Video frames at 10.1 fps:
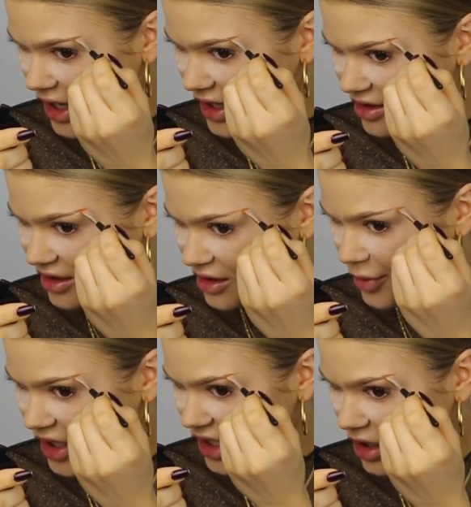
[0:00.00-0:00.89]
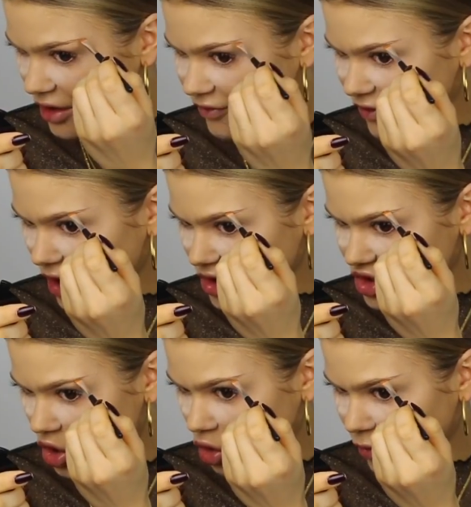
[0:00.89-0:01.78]
I think the beginning of
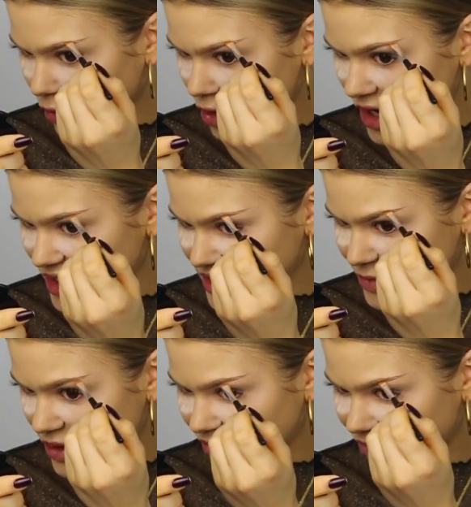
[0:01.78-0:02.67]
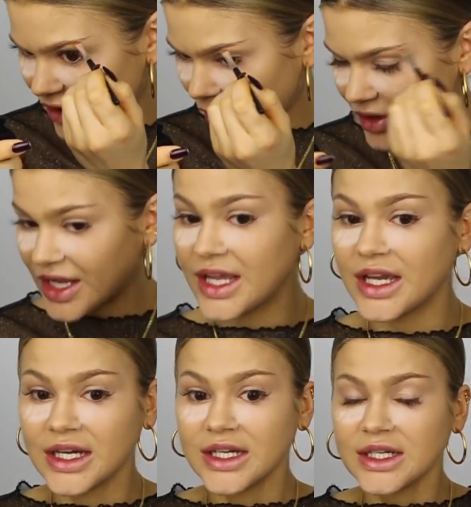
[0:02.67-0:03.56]
October and it's been very